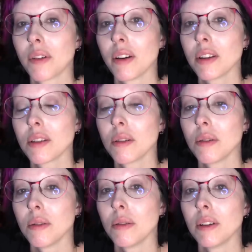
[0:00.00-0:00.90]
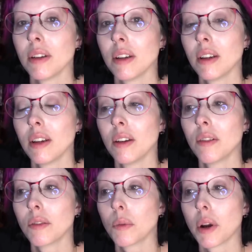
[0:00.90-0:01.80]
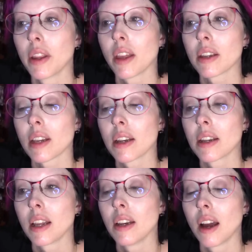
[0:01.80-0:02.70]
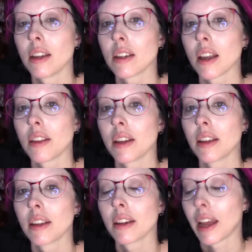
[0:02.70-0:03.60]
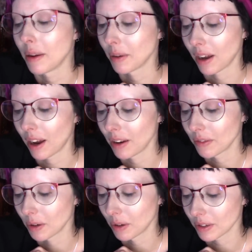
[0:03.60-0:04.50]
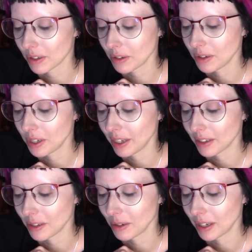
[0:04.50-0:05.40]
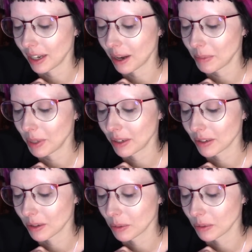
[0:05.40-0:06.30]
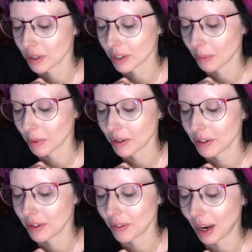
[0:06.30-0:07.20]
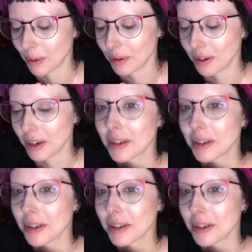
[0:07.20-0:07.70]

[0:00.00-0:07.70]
very soon for one of their Saturday nights, I think. Anyway, I've got sushi. It's looking at me. It looks gorgeous. I'm going to devour